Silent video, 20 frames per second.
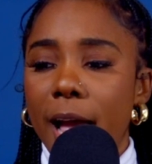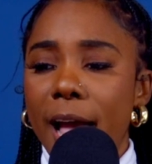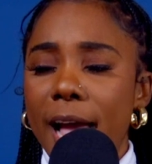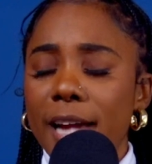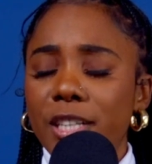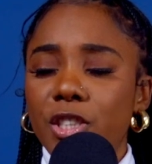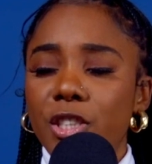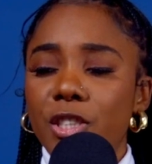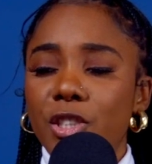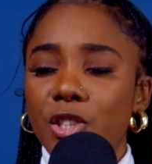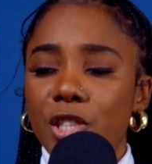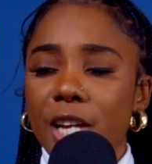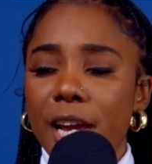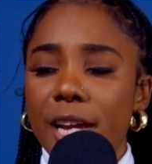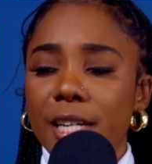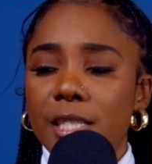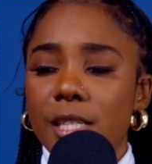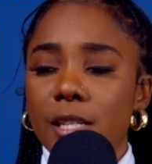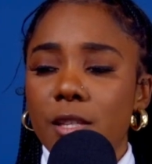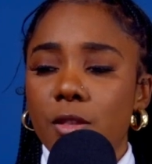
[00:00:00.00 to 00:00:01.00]
Yeah. Action
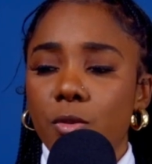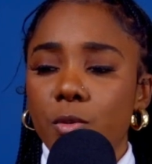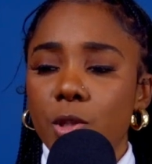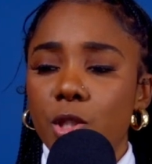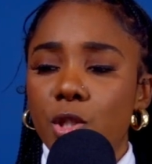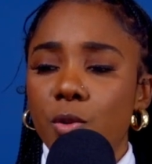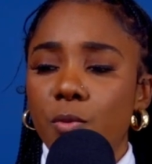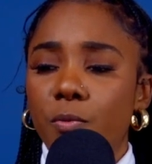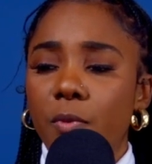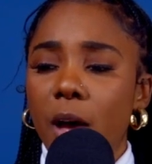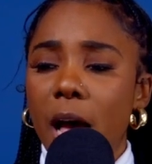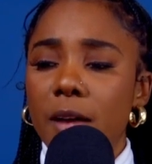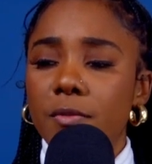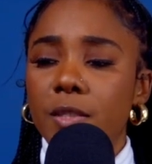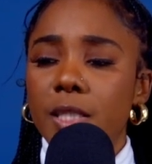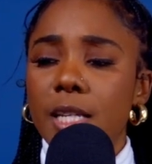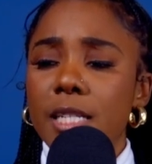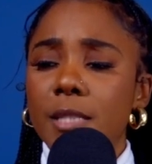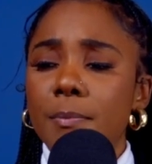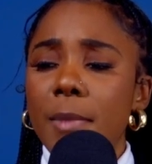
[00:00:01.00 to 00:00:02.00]
Jackson 325
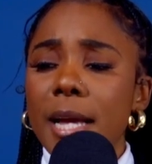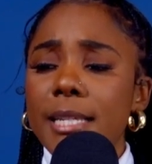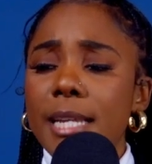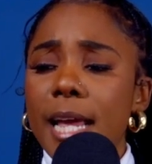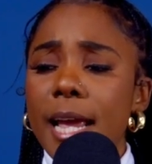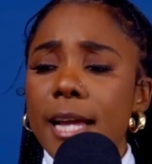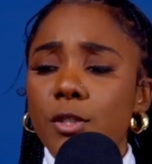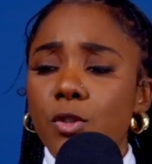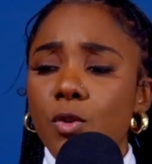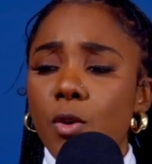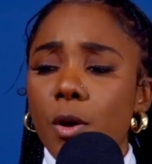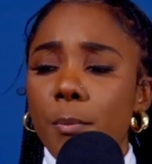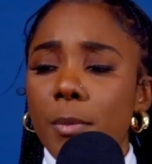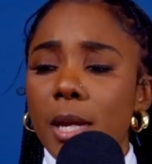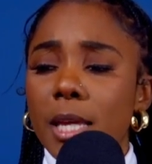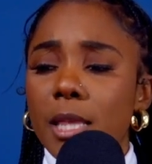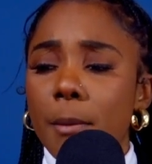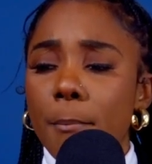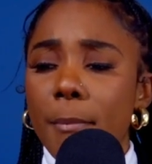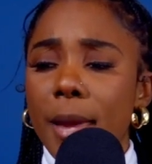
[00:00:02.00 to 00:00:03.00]
says, "My dad taught
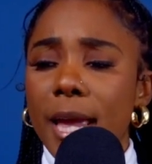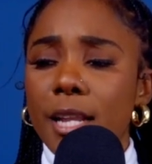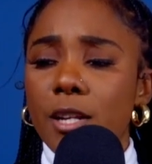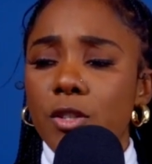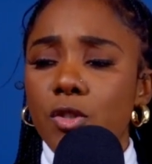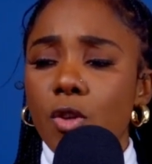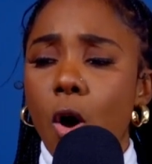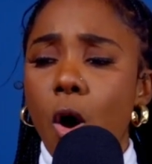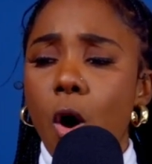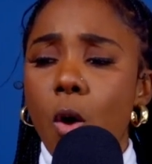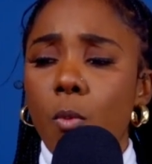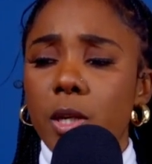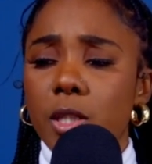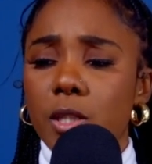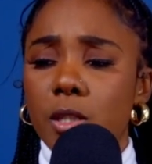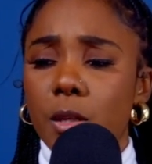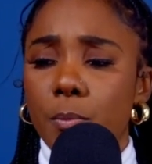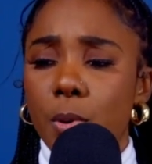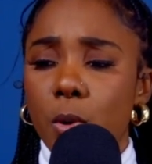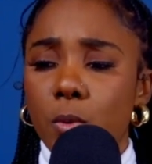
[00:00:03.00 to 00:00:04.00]
me the man is always
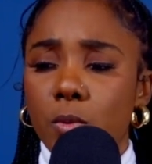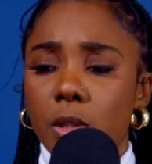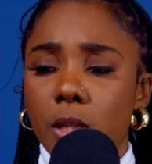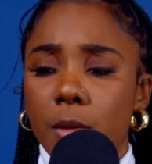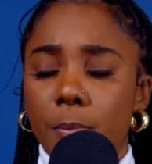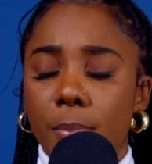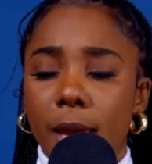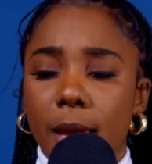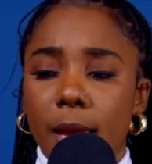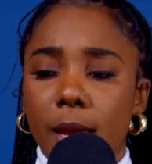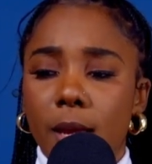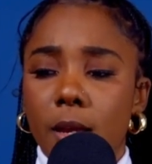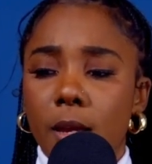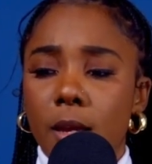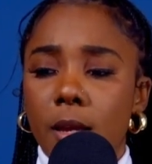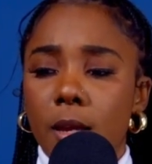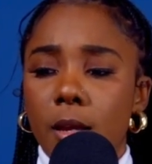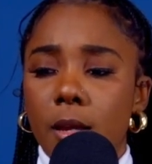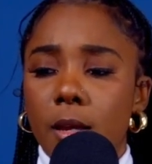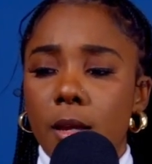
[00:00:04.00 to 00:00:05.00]
supposed to pay."
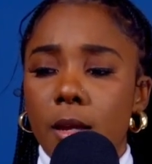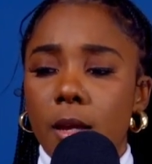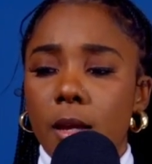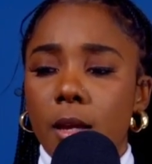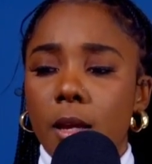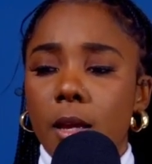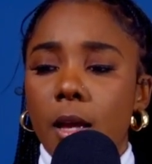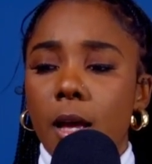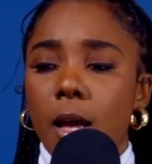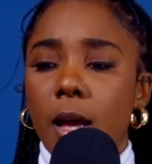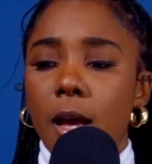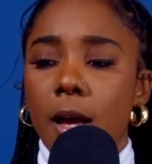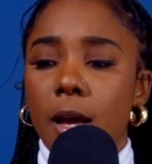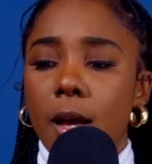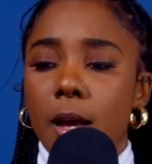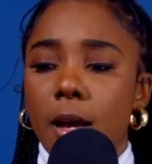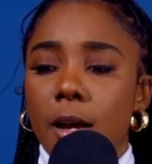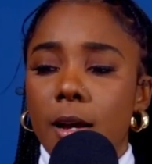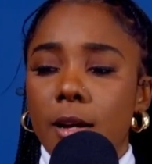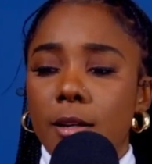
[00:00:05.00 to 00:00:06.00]
Additional roots.
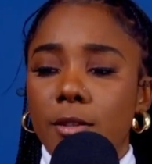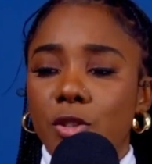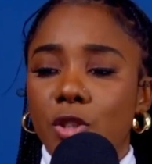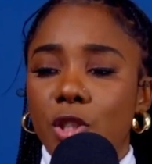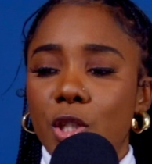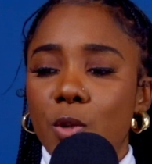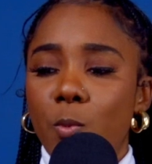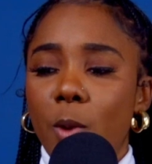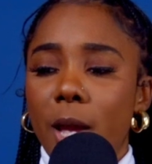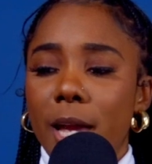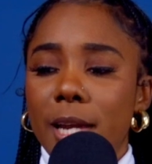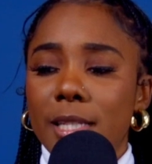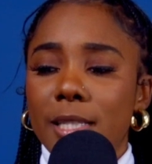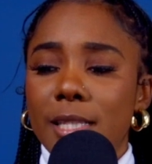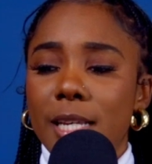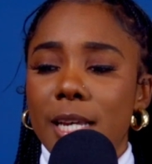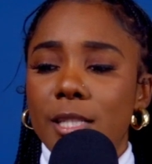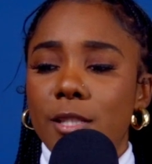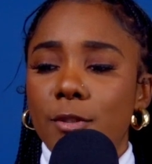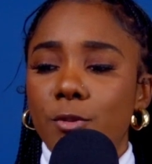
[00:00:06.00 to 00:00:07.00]
G. Wag
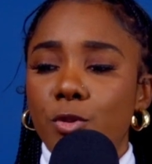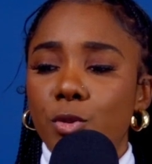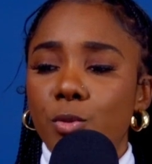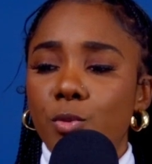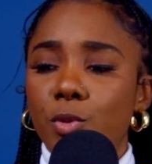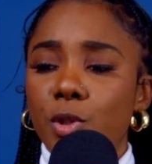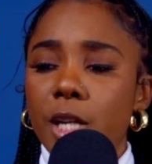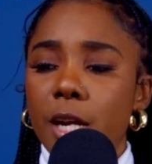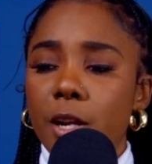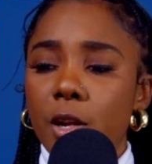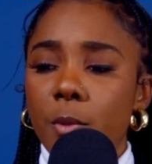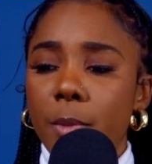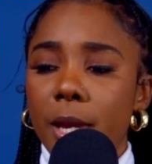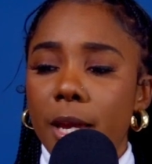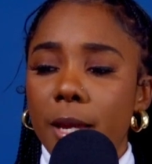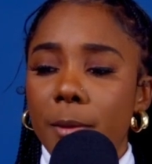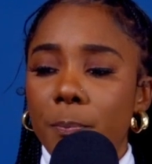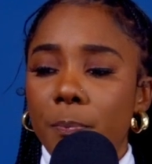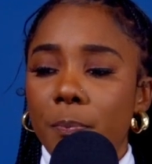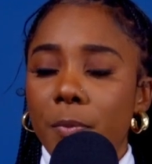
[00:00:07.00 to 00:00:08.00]
says, "A true
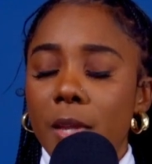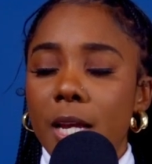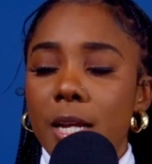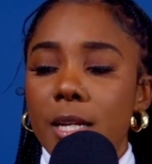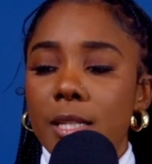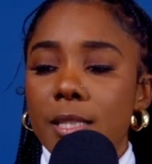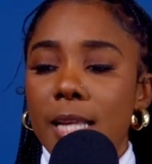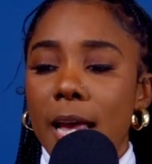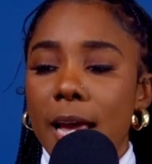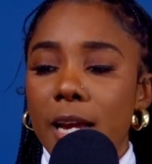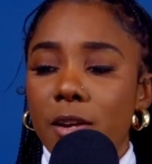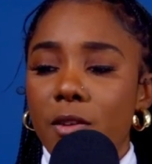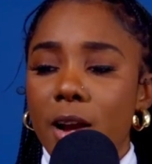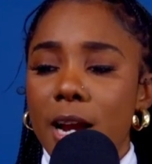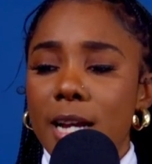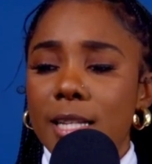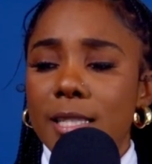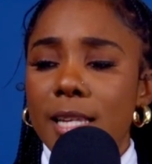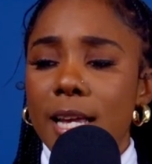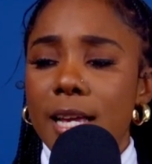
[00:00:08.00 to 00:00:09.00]
gentleman." Ty
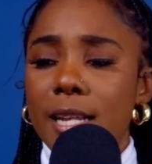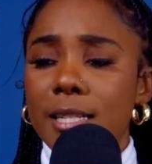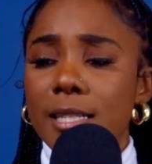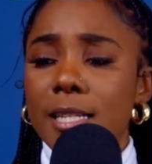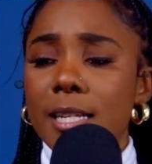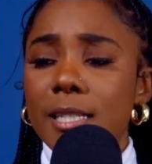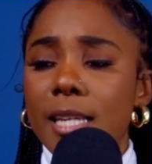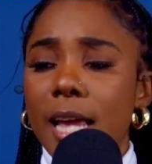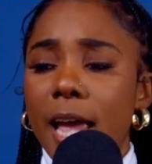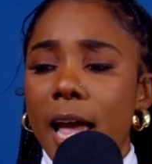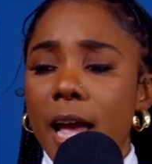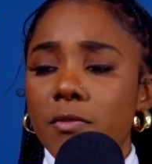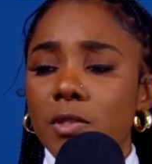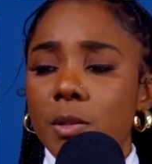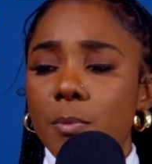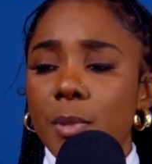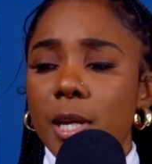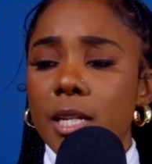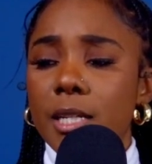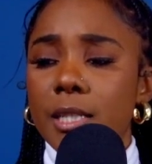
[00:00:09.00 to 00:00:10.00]
Grind said, "It doesn't have
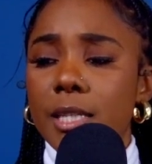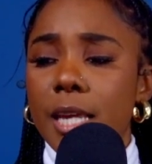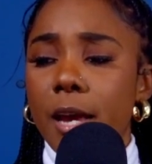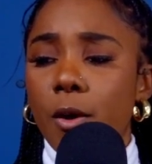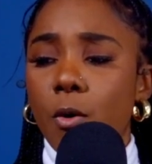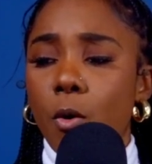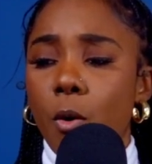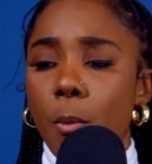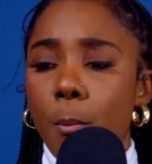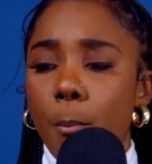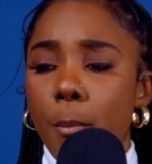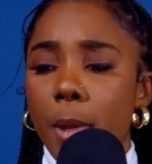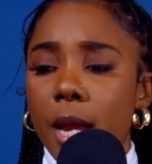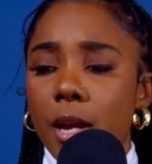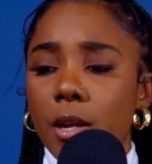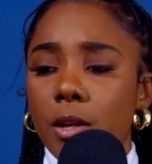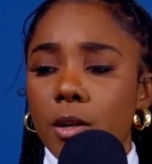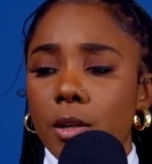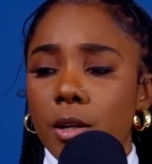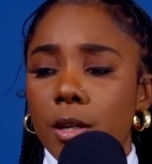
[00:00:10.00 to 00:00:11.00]
to be an attack on
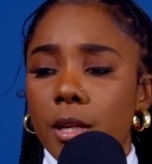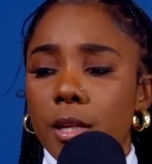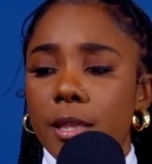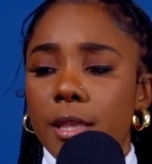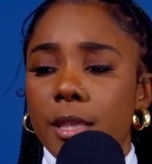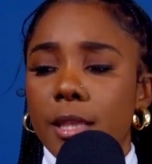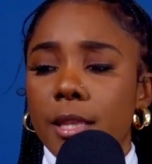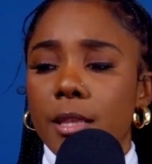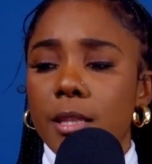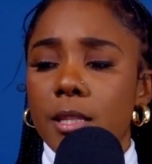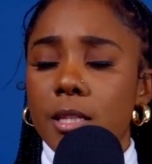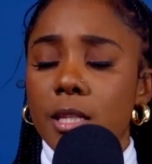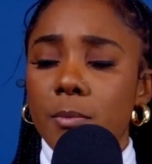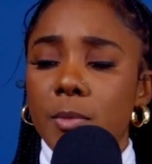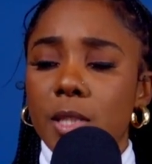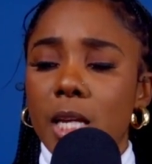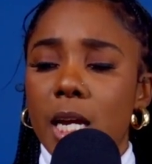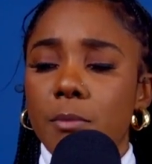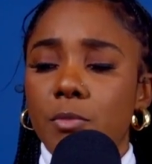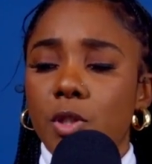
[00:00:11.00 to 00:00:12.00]
manhood.
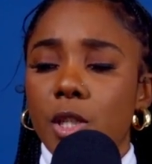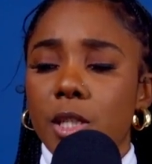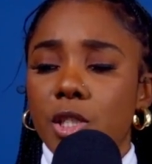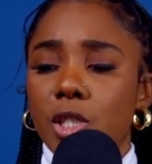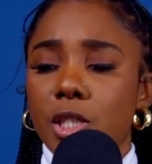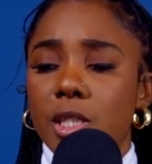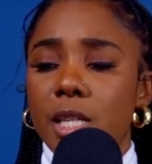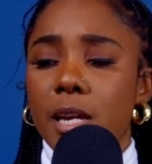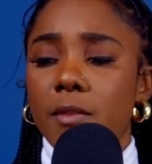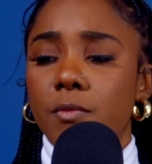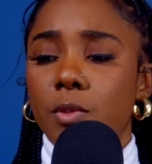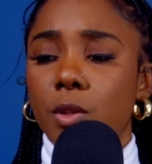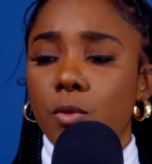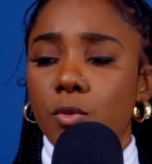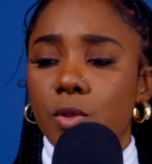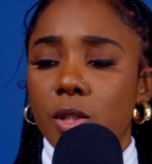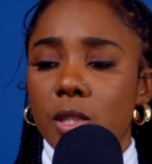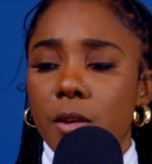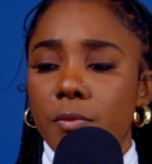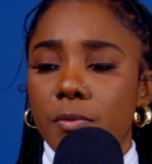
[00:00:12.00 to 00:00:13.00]
Sometimes they just have low
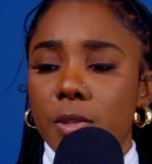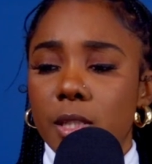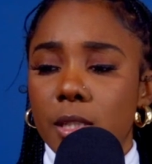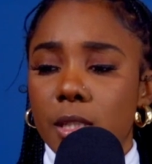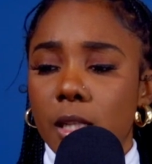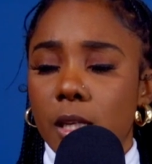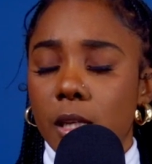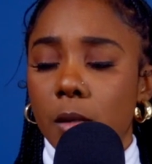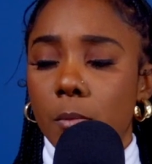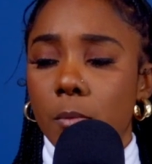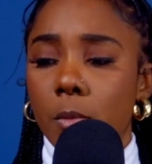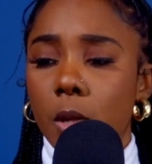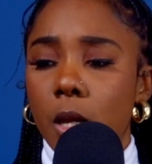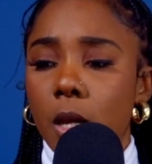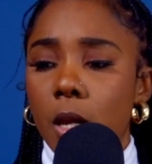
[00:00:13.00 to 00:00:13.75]
self-esteem."